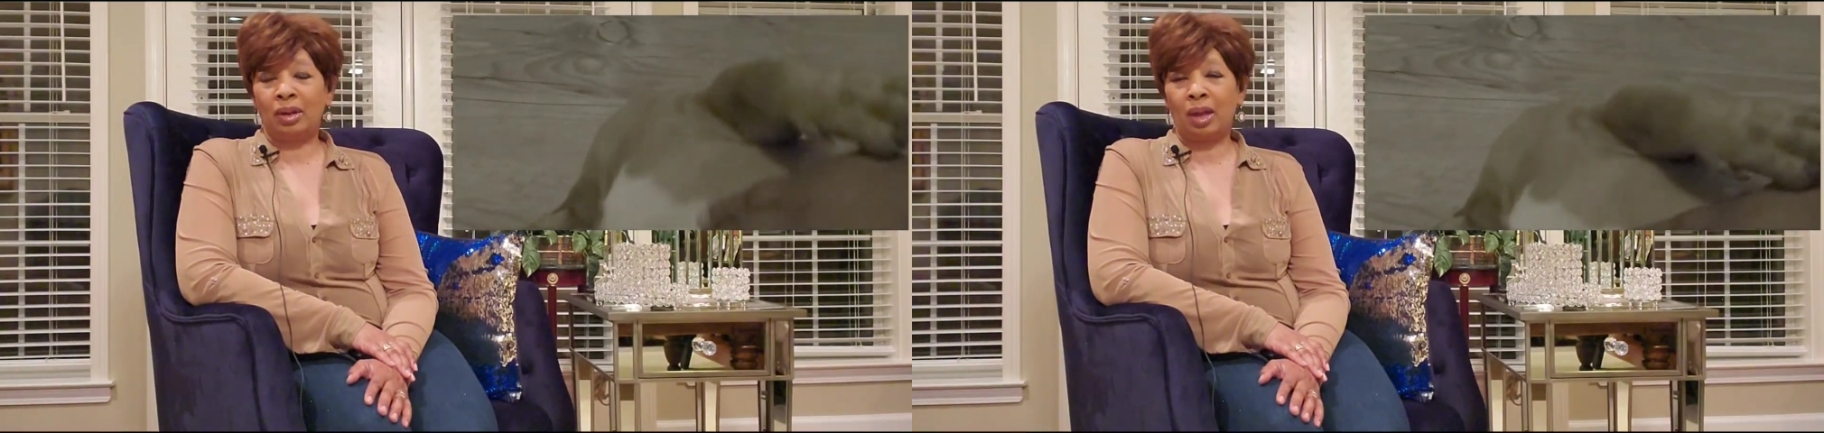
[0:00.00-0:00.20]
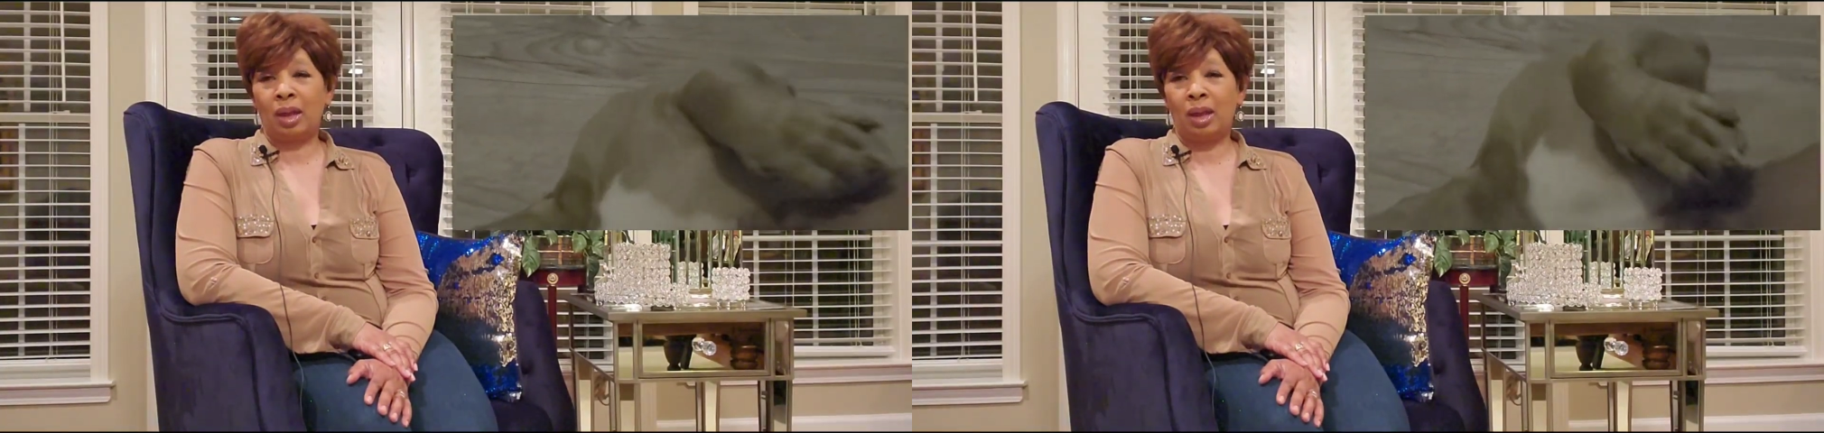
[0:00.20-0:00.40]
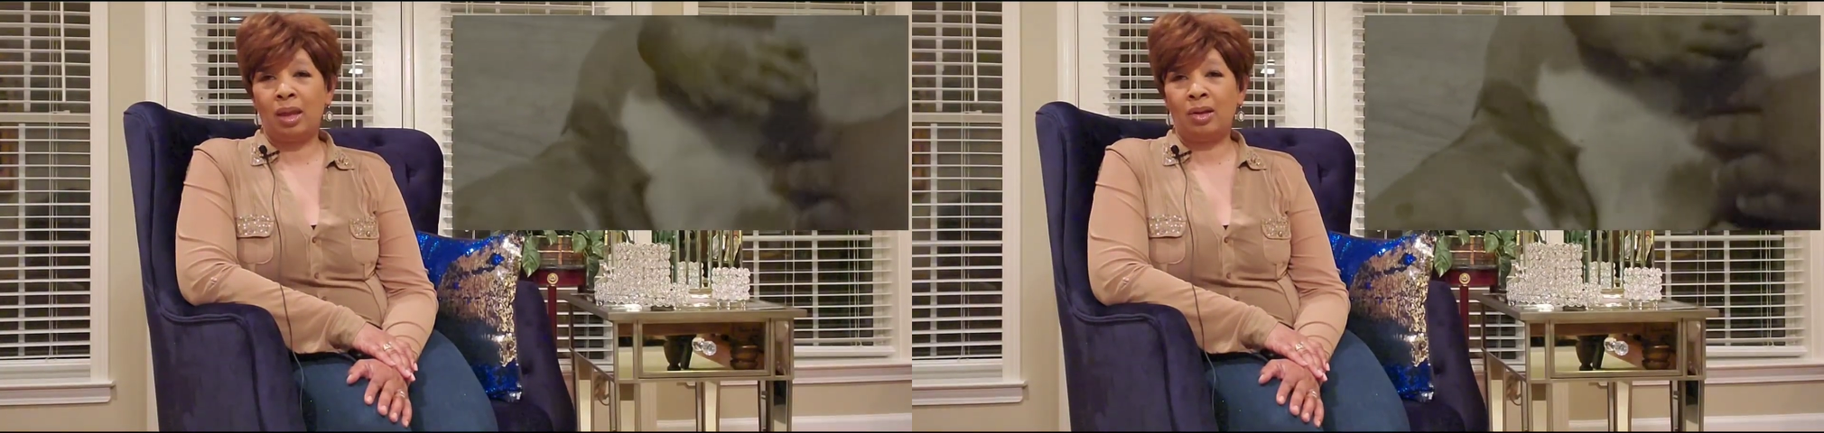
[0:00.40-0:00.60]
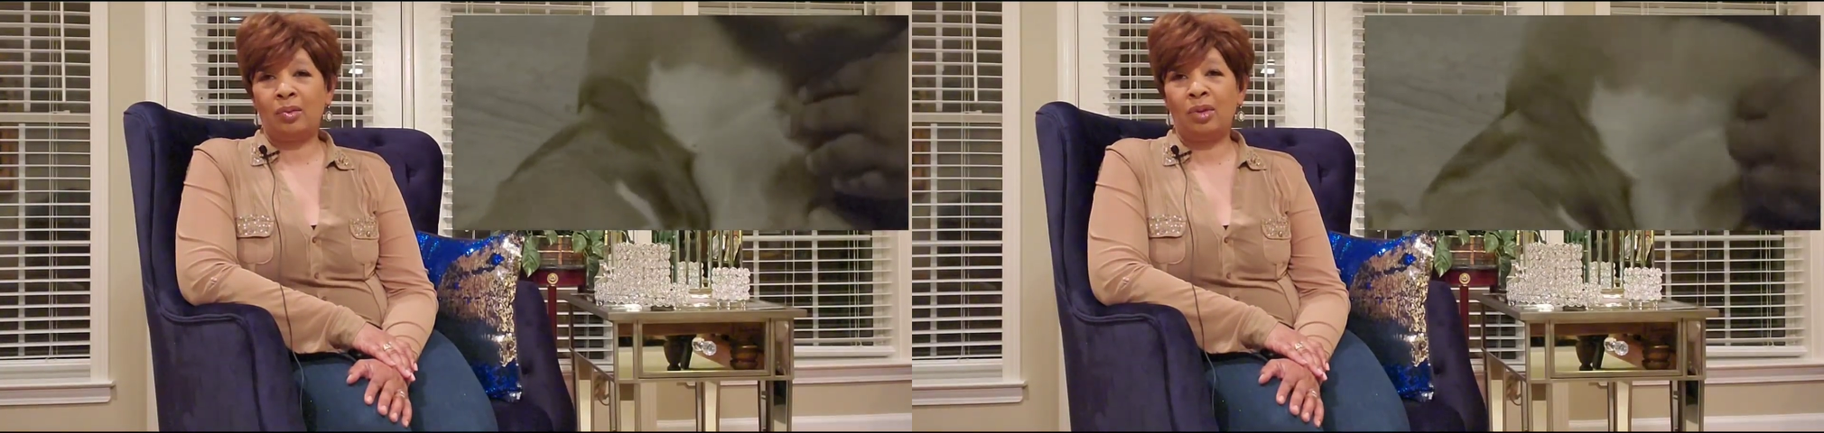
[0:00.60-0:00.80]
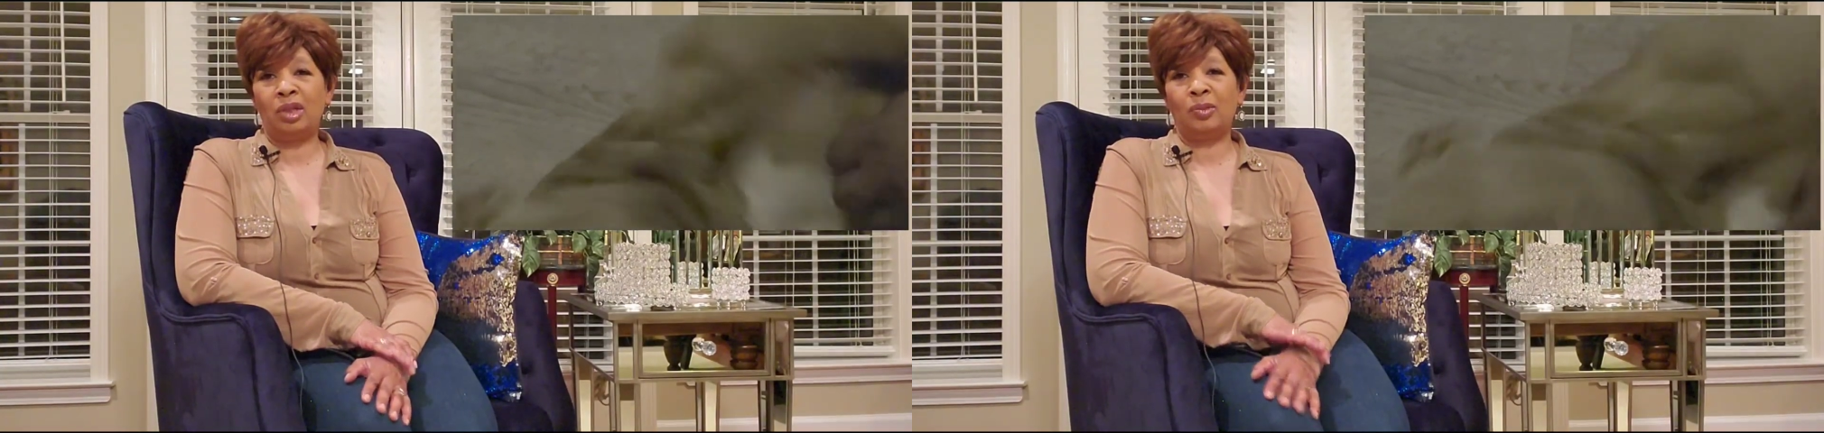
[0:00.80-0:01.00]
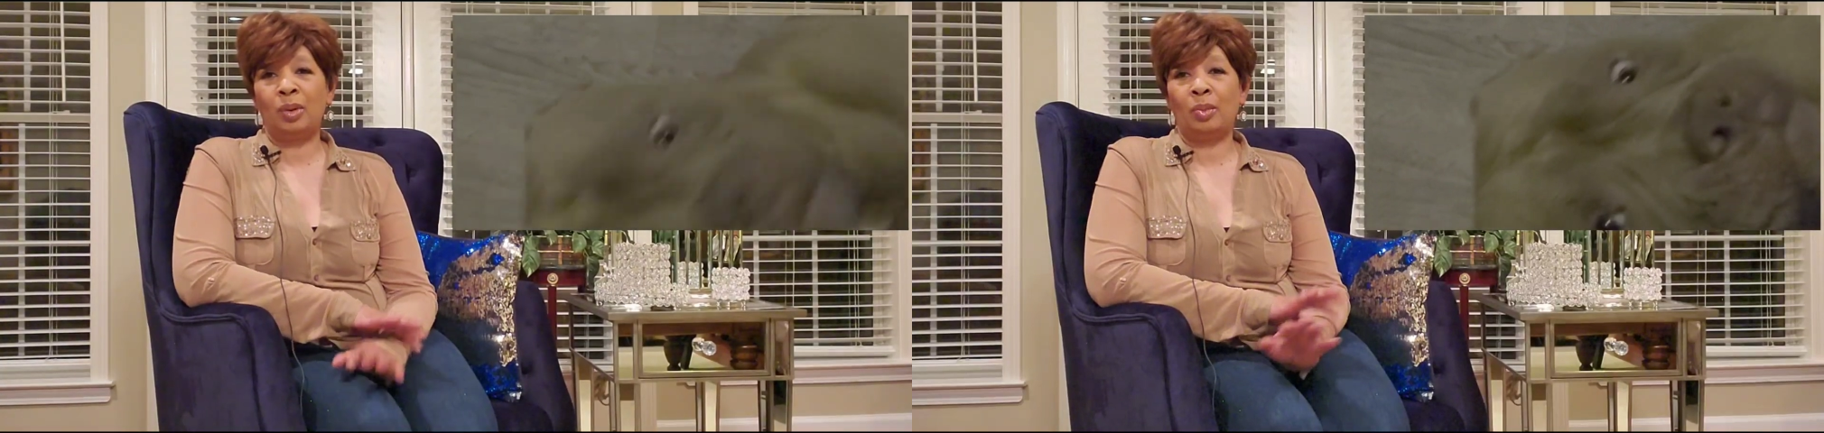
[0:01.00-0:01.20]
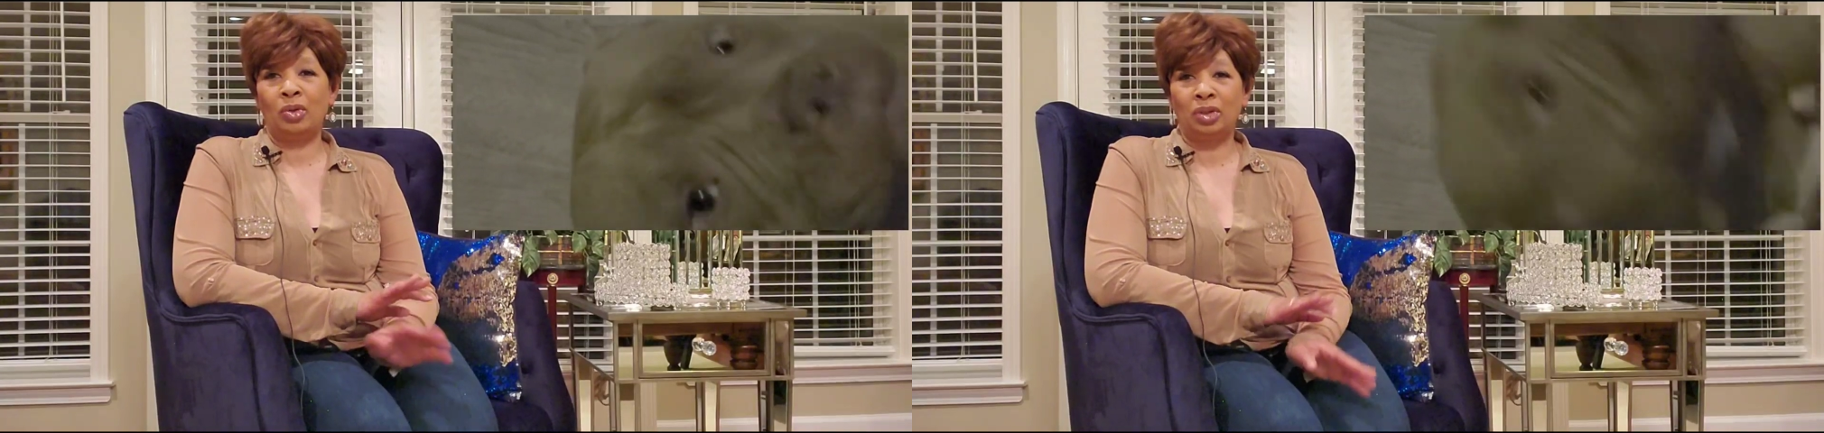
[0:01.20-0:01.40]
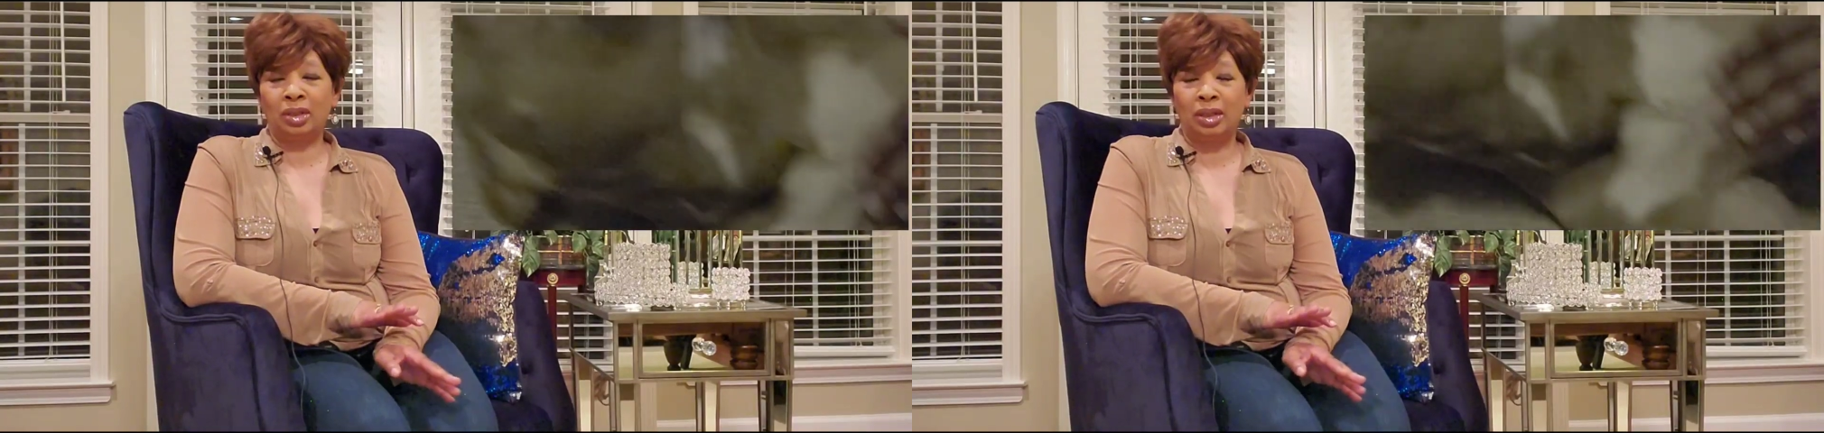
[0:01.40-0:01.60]
and we spent
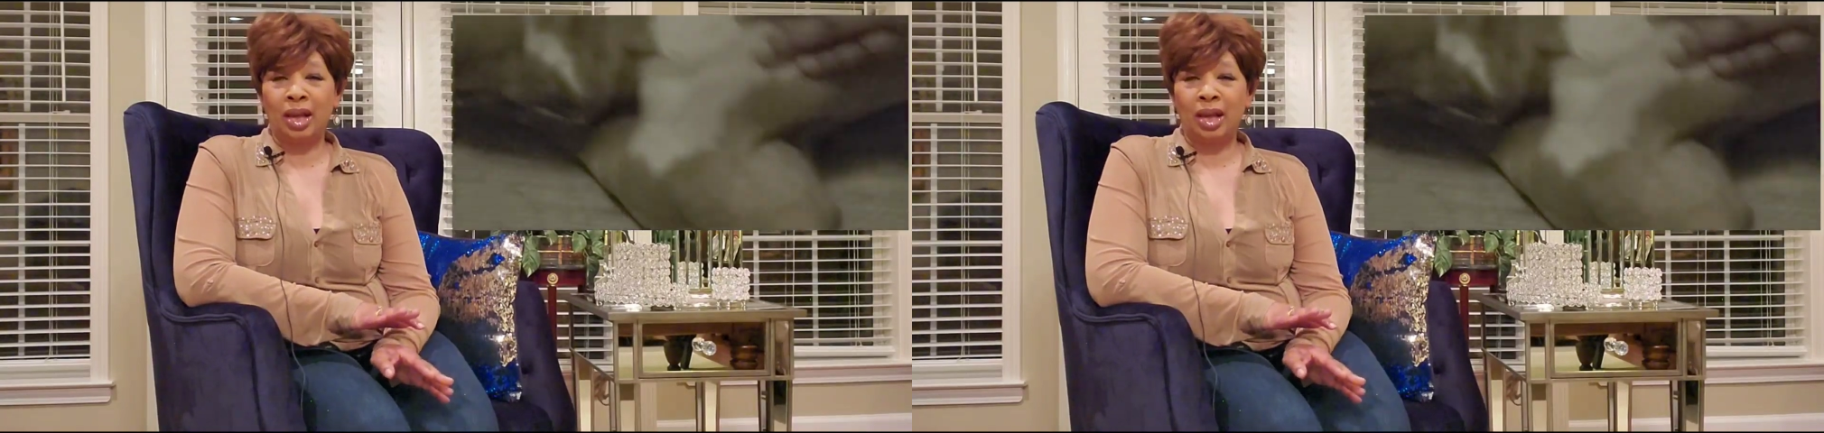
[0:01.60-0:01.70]
most of the